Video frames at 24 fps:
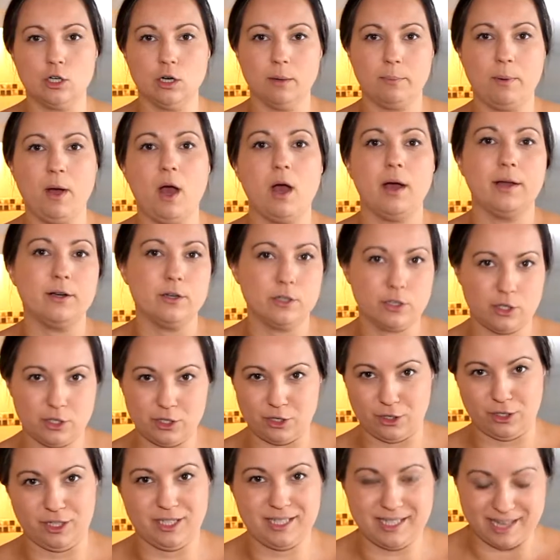a pot or
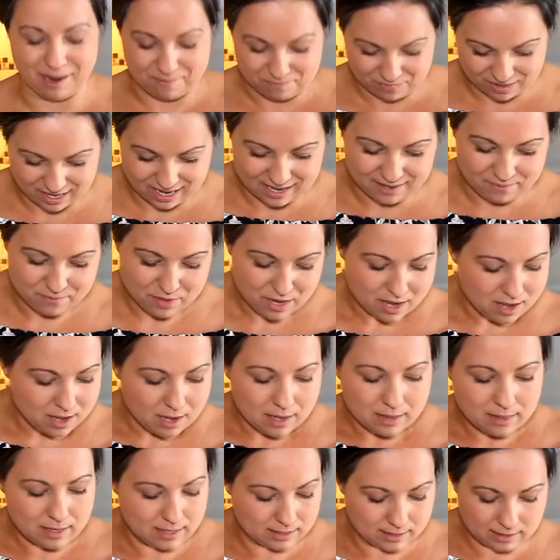stir something,
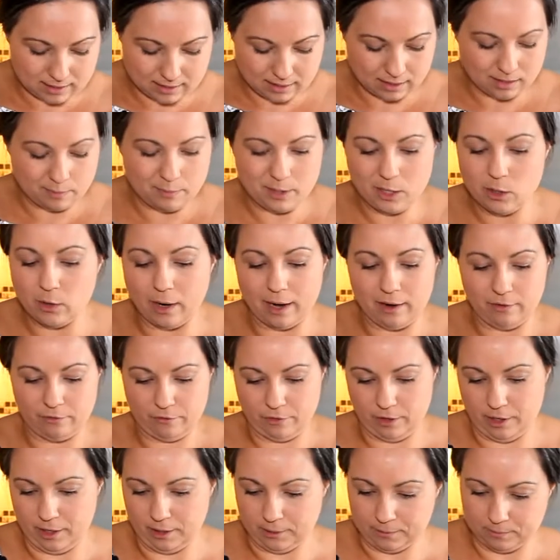this is gonna be great
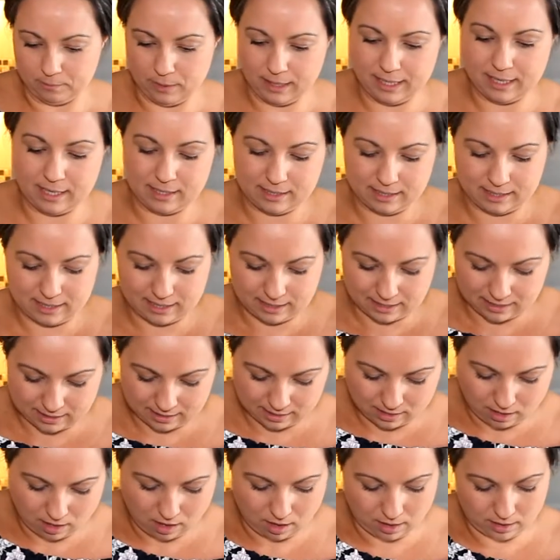for you because this is
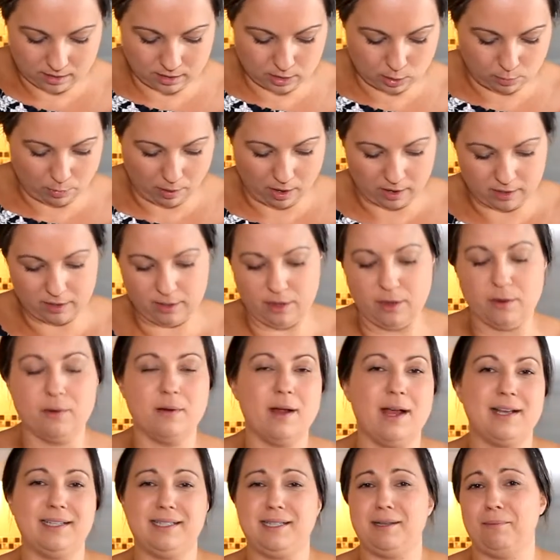the hardest part of the
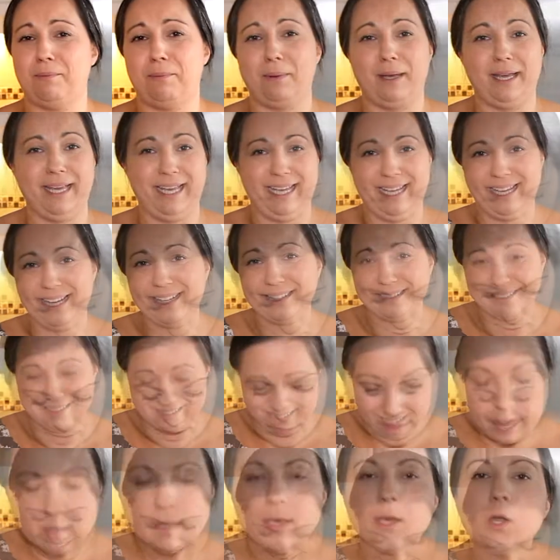recipe.
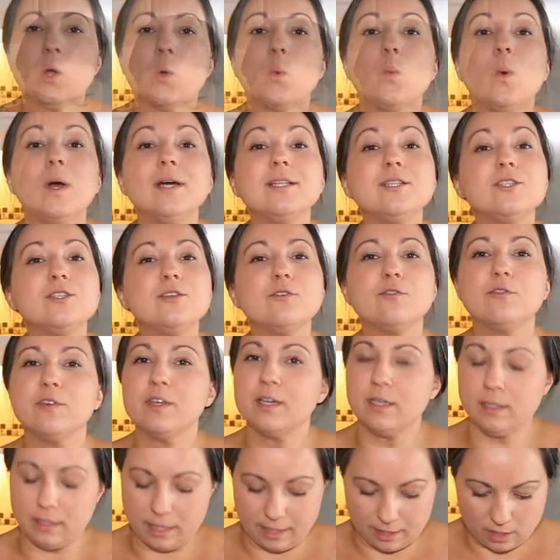Once you
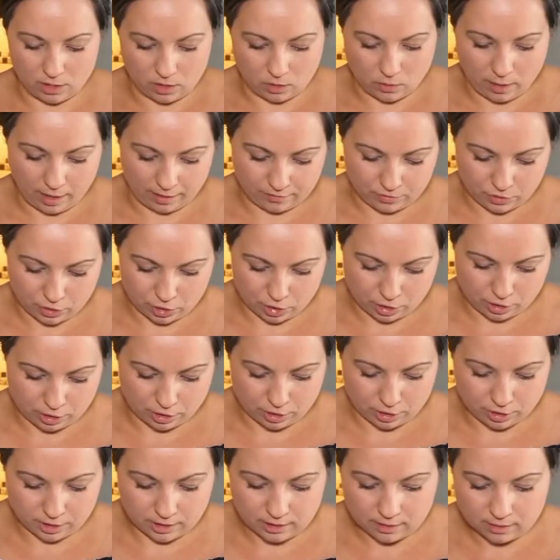feel like you have
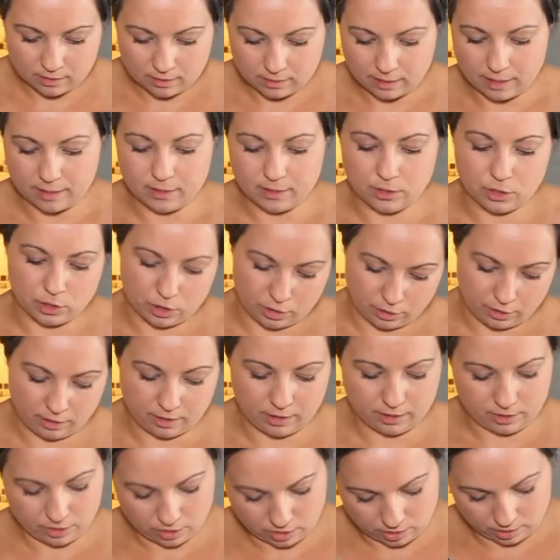stirred and stirred
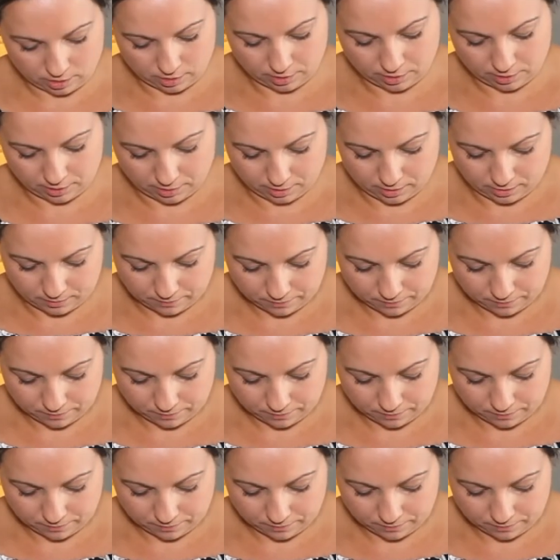and stirred,